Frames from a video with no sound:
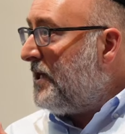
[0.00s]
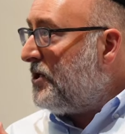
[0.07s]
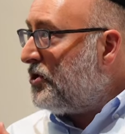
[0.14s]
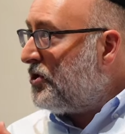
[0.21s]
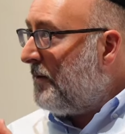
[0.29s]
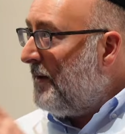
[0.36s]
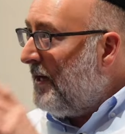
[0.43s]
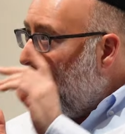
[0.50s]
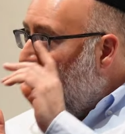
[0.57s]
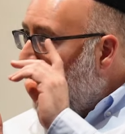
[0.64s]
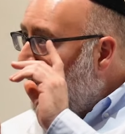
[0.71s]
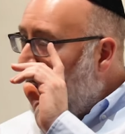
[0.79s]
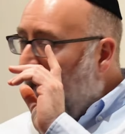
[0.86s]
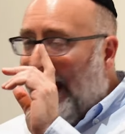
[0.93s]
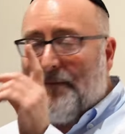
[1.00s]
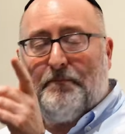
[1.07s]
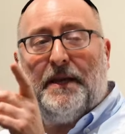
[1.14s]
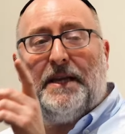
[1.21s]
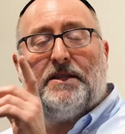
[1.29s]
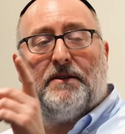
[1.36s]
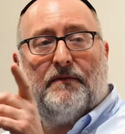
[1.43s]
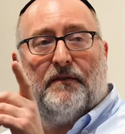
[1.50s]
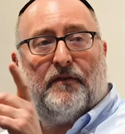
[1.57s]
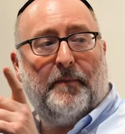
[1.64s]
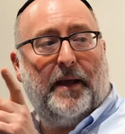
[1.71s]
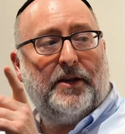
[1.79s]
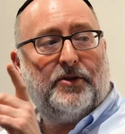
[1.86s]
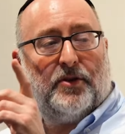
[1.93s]
be in a relationship, that piece
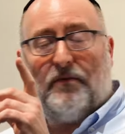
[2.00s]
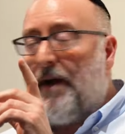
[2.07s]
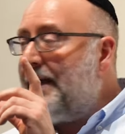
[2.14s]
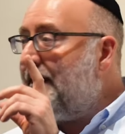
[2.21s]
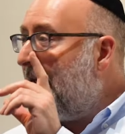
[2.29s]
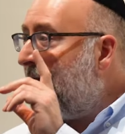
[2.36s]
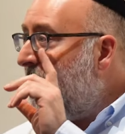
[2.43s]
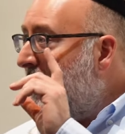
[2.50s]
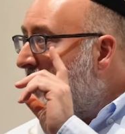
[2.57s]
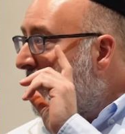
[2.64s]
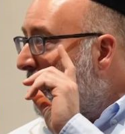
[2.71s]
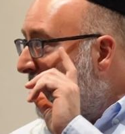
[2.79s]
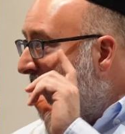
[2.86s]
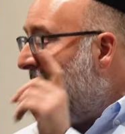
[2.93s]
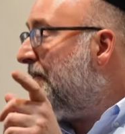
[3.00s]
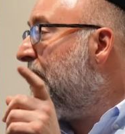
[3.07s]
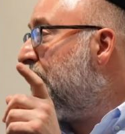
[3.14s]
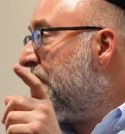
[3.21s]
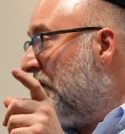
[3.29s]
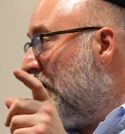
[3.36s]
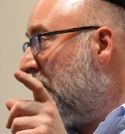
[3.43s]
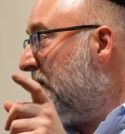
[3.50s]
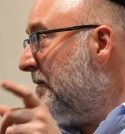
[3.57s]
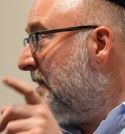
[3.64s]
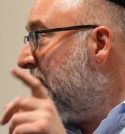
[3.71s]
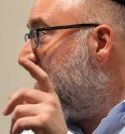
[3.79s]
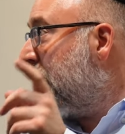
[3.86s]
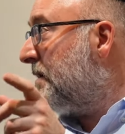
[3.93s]
of information, right, that, that whenever there's an
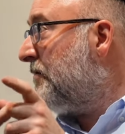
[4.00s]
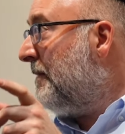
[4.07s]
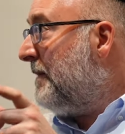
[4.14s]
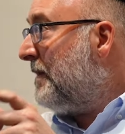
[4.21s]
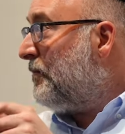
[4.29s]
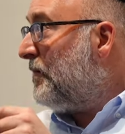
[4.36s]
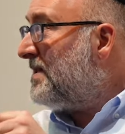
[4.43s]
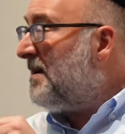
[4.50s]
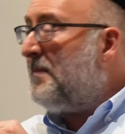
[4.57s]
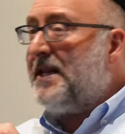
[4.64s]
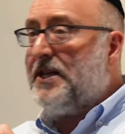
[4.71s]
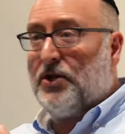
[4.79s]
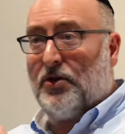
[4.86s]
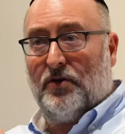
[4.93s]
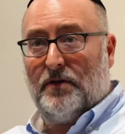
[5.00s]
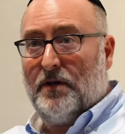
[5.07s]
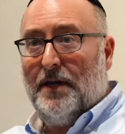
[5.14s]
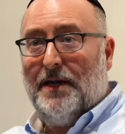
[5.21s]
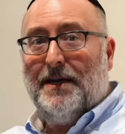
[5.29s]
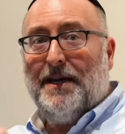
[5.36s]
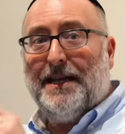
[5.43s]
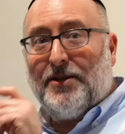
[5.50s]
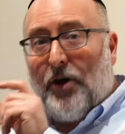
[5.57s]
argument, disagreement, when somebody's hurt,